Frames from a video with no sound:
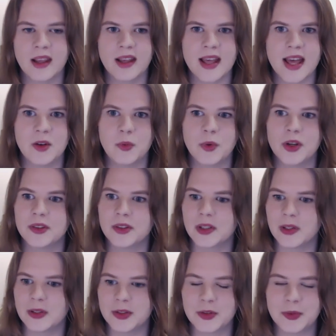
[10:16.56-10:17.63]
And one
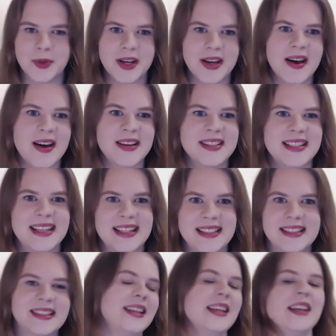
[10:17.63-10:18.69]
close to my heart
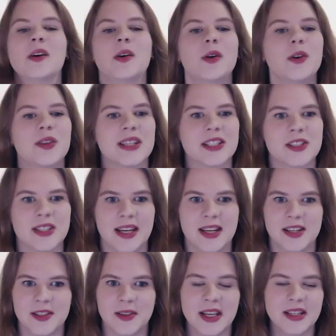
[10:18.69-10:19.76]
is the auth
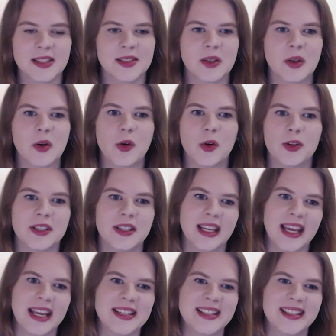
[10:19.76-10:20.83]
exchange. So
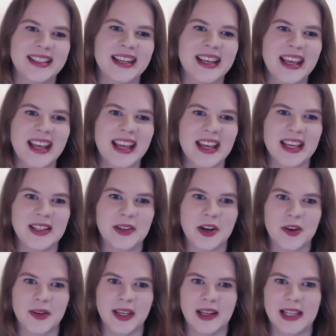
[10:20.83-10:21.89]
authentication in
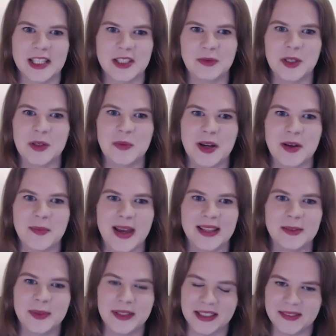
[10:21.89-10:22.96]
GraphQL has been my
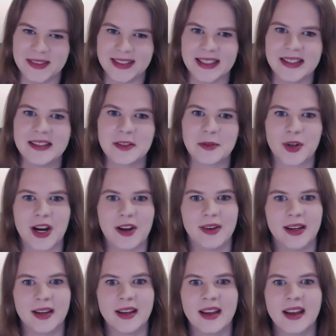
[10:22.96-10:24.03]
pet peeve since
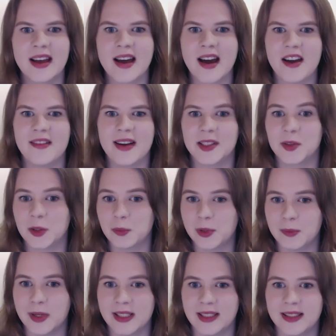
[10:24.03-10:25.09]
forever. I've had to
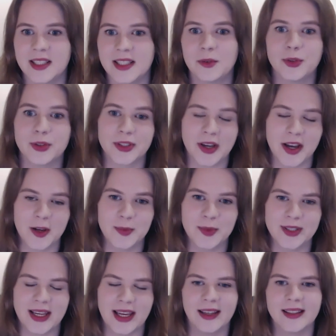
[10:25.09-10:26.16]
implement it several times,
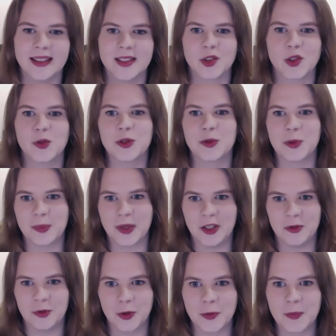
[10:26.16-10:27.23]
and it's always been
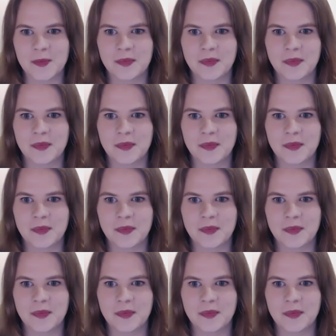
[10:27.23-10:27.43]
painful.